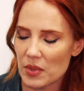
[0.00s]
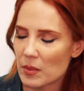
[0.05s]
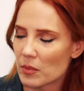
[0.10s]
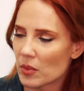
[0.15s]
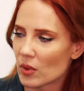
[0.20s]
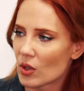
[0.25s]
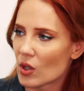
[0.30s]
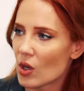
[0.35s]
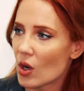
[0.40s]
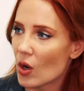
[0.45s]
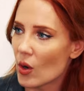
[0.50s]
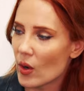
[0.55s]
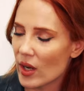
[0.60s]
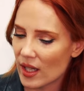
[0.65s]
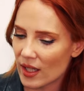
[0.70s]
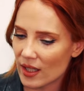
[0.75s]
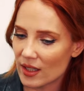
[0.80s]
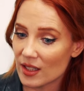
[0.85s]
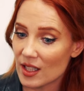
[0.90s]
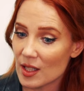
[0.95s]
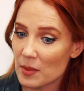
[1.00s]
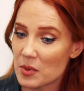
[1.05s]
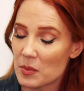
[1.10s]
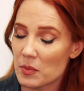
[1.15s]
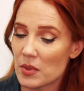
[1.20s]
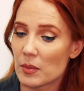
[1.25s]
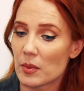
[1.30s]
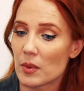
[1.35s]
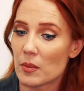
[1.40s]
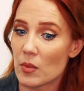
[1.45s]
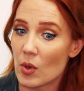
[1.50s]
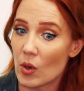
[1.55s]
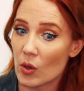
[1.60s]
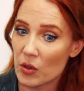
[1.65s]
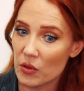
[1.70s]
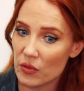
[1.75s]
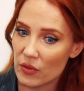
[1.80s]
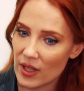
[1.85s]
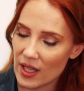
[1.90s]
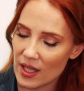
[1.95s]
people going and keeps people
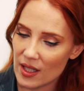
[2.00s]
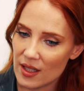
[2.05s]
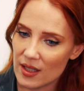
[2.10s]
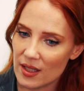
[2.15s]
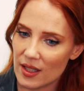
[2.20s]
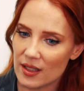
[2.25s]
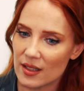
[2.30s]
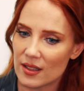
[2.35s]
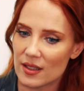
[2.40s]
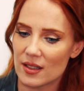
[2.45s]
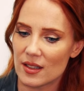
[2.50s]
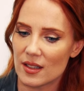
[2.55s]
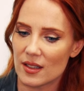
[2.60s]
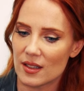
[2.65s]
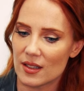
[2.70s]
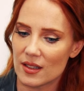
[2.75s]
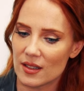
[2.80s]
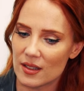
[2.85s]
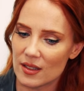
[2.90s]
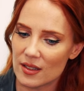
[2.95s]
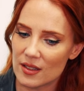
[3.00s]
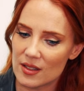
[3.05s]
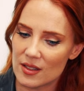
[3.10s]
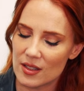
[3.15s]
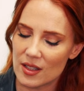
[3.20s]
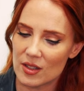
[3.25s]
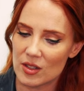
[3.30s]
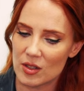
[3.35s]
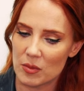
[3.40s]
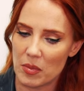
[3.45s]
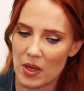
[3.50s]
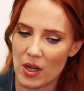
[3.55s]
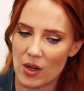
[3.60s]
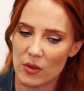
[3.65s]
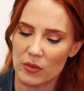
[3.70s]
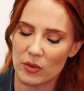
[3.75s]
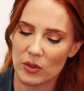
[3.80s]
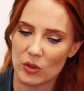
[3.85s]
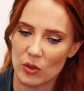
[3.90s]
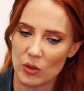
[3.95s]
motivated, and uh, it's it's a
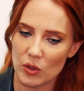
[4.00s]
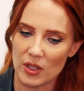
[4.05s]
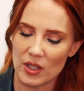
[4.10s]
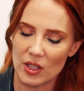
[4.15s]
powerful tool.